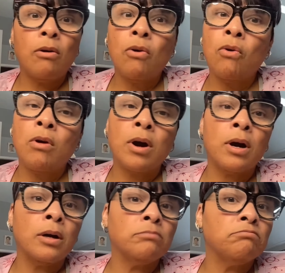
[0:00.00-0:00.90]

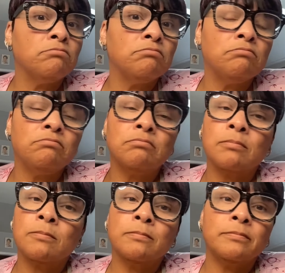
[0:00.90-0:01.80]
or
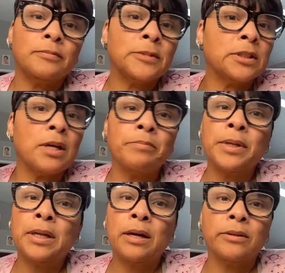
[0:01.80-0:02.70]

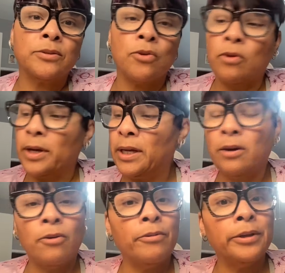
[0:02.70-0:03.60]
something else or he
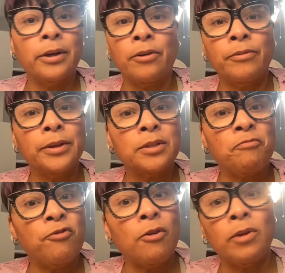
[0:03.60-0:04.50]
going over to
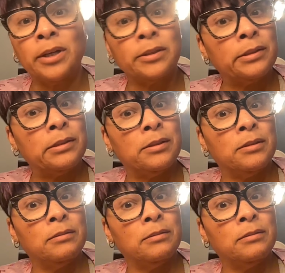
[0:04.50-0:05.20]
force